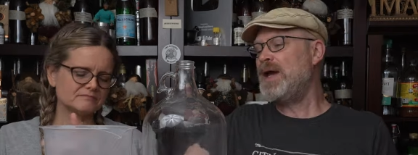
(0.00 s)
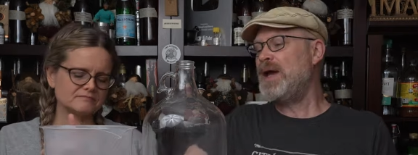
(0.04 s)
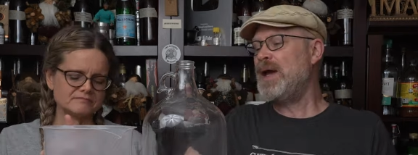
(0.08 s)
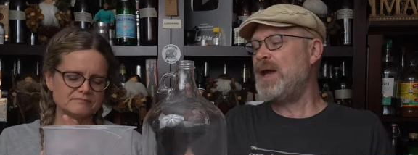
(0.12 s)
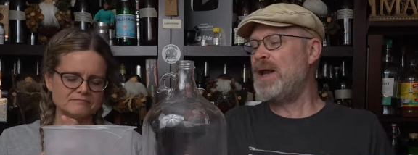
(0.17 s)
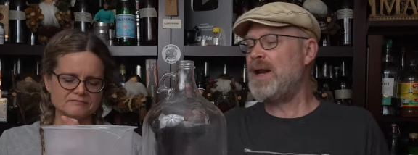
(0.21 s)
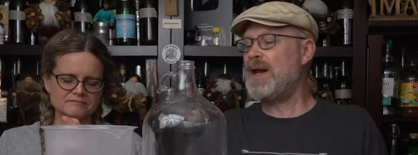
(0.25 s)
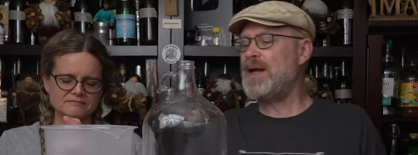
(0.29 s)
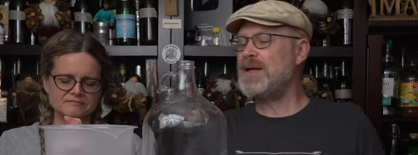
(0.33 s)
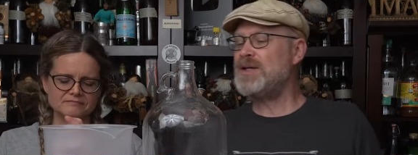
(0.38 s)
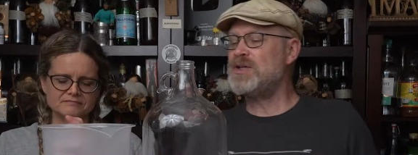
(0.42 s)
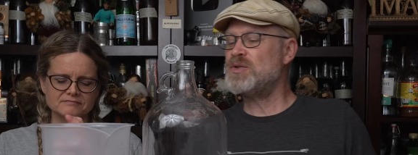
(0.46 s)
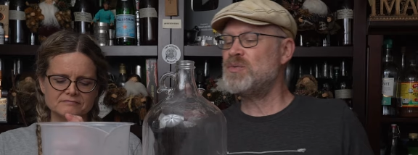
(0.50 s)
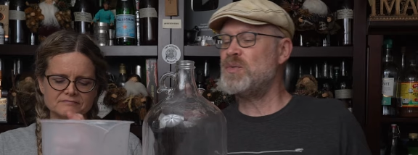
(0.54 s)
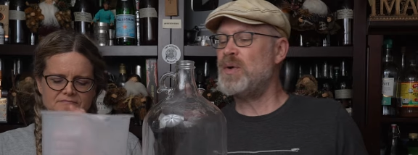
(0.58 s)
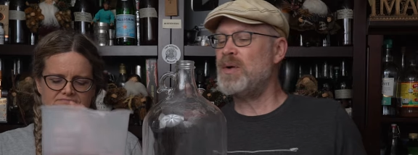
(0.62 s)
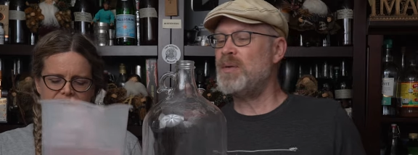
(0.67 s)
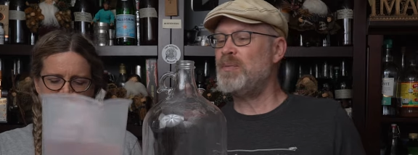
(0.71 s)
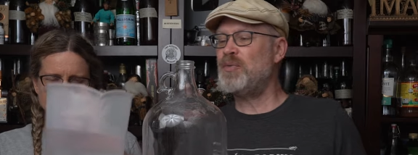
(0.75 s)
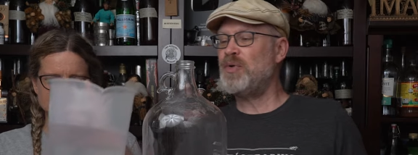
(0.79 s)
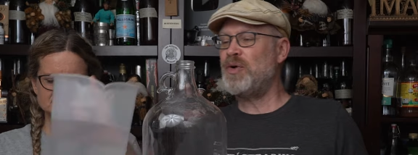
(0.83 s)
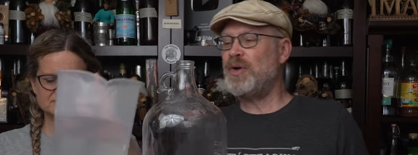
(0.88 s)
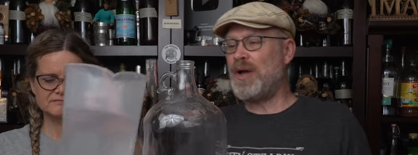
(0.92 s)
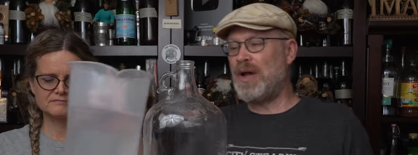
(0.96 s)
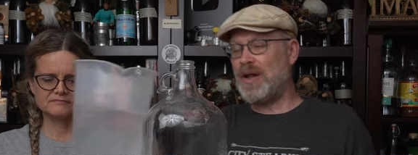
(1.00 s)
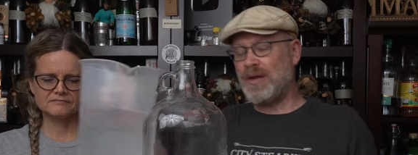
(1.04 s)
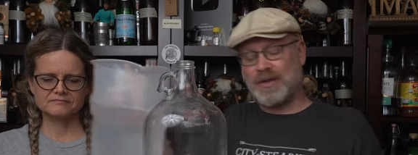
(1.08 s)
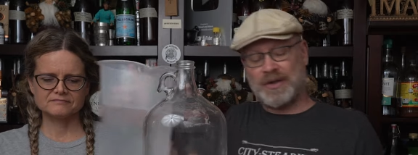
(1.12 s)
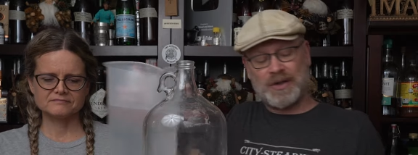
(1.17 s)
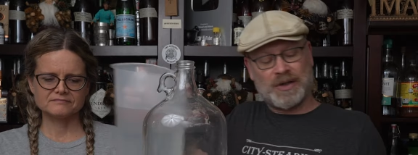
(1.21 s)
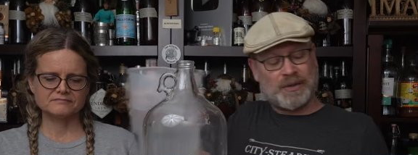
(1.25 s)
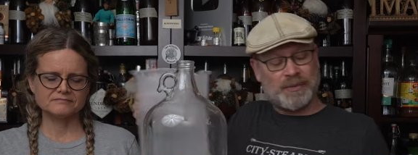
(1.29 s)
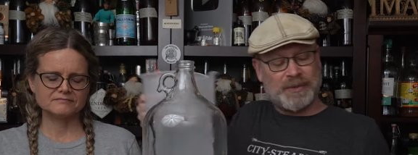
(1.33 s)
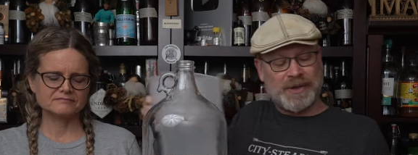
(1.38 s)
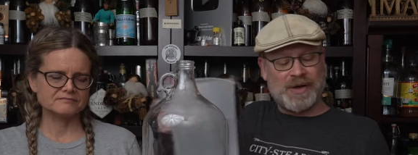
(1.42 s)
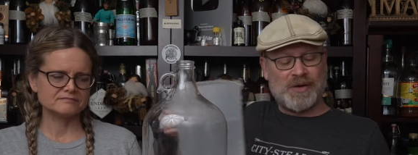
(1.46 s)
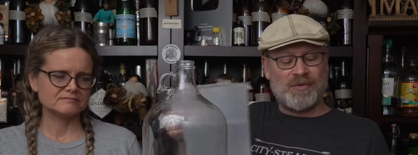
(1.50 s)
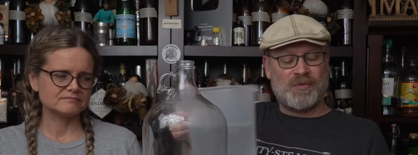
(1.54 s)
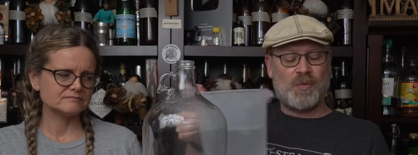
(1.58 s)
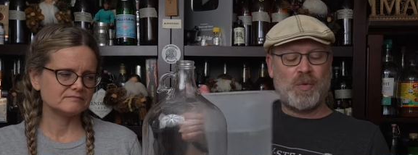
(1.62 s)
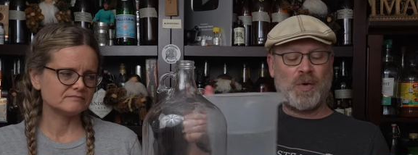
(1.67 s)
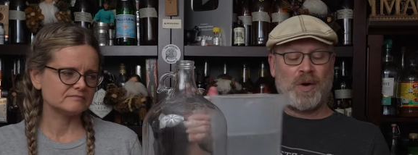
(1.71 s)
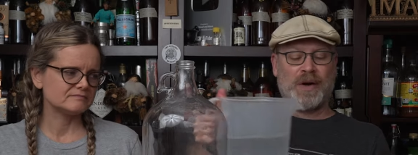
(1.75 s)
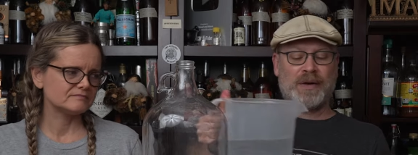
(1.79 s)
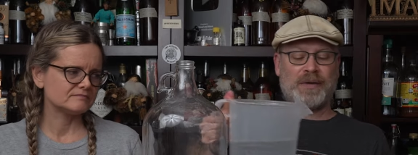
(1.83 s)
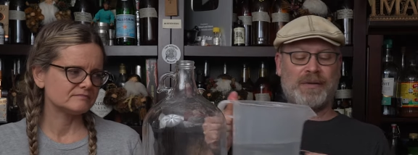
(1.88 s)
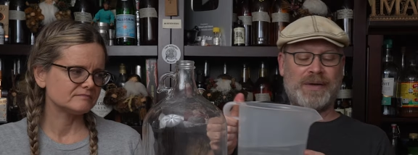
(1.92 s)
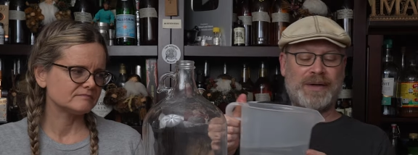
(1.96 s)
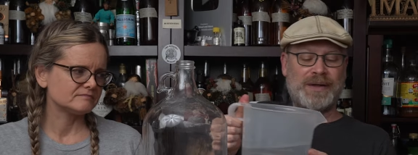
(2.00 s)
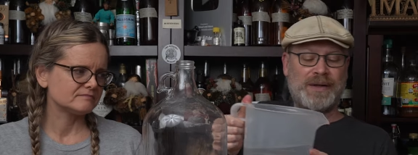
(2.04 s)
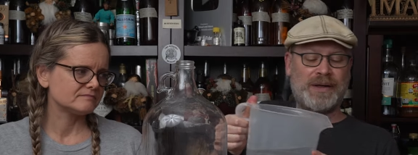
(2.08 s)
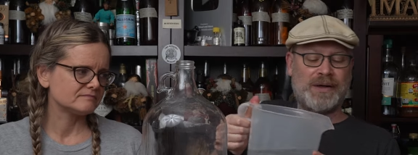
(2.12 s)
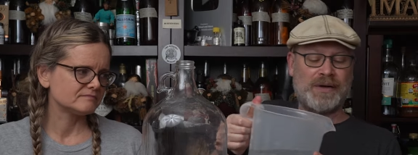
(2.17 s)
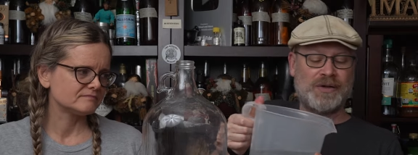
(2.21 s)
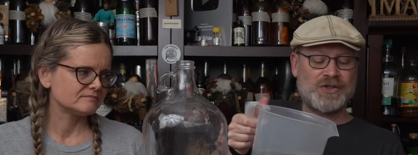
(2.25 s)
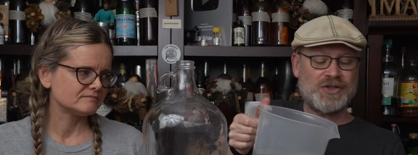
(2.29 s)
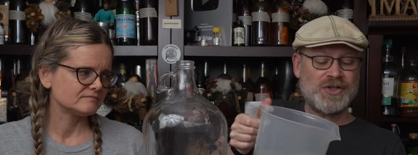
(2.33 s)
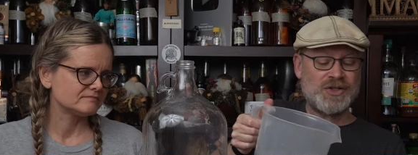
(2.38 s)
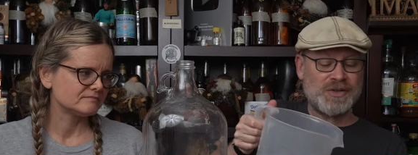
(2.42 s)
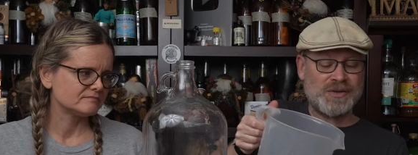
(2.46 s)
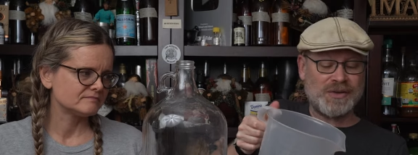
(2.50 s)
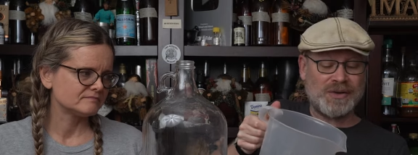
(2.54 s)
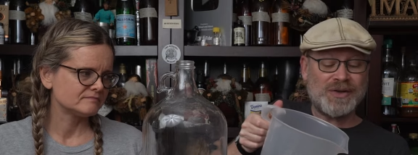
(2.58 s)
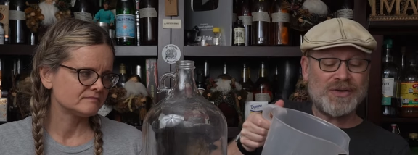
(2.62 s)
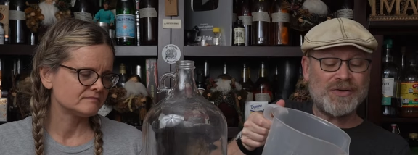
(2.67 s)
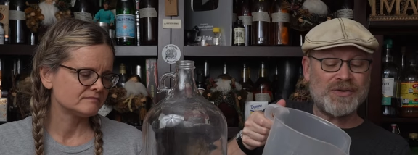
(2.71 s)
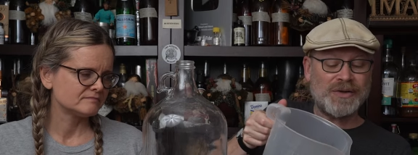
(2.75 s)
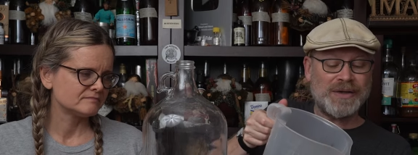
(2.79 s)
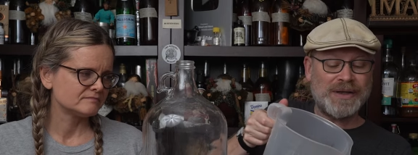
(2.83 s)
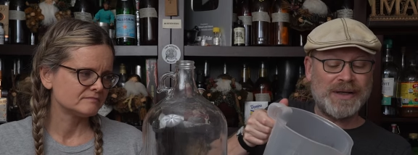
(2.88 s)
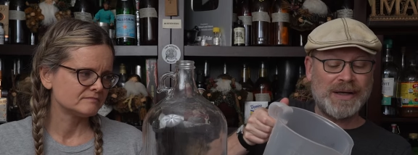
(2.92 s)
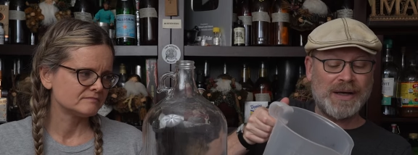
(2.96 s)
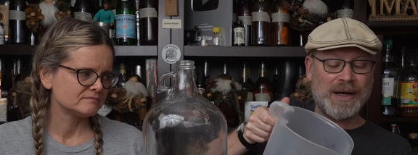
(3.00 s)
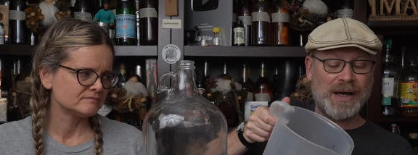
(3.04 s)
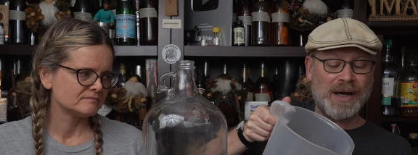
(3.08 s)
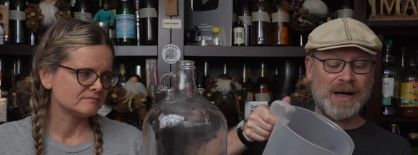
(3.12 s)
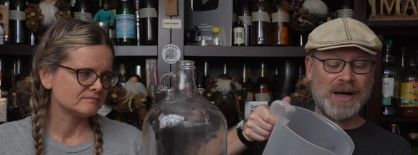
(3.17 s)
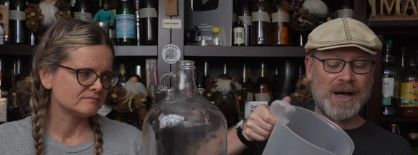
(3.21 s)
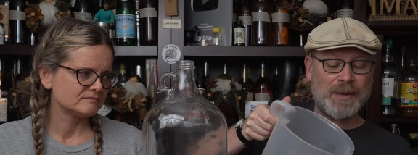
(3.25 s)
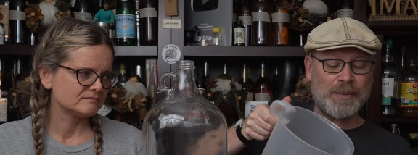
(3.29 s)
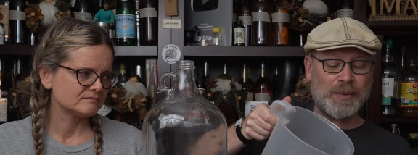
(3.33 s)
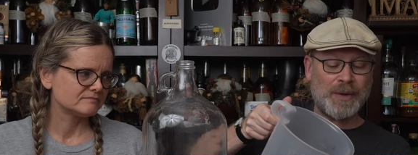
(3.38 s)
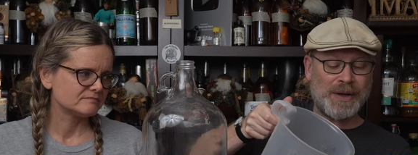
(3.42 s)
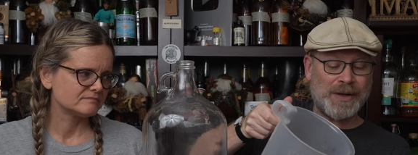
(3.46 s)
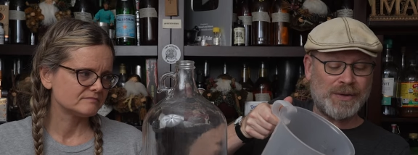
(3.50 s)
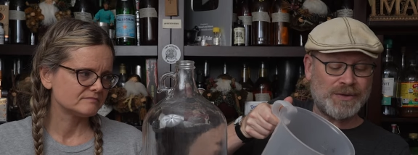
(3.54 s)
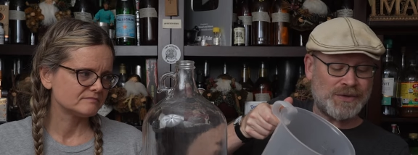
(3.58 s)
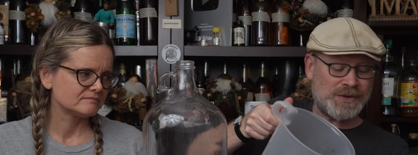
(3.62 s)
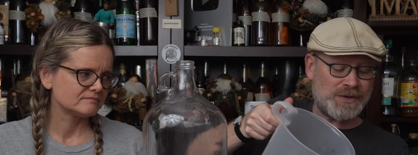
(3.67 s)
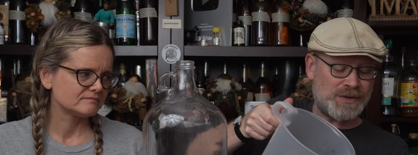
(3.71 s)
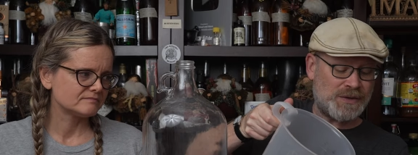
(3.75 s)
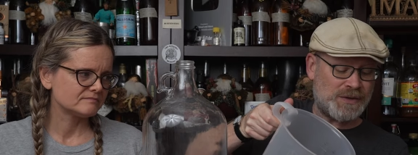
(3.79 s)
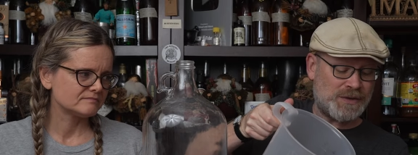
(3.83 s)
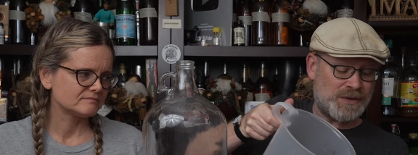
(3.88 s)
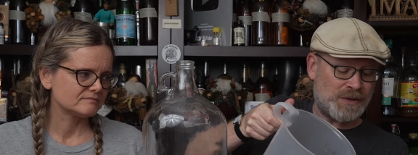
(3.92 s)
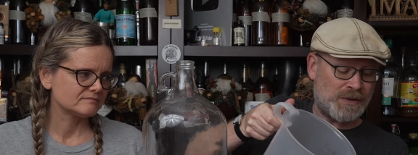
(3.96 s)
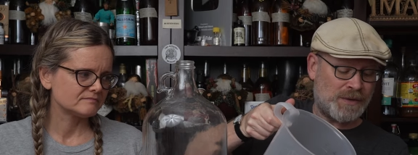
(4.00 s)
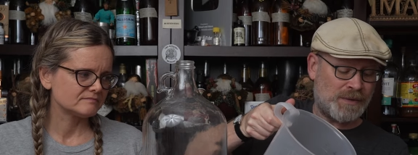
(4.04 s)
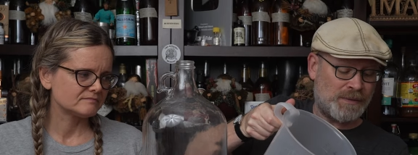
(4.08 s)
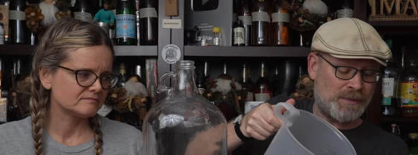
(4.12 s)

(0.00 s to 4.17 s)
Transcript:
Speaker 1: And I just want to put a little bit of water in here, just literally a couple ounces.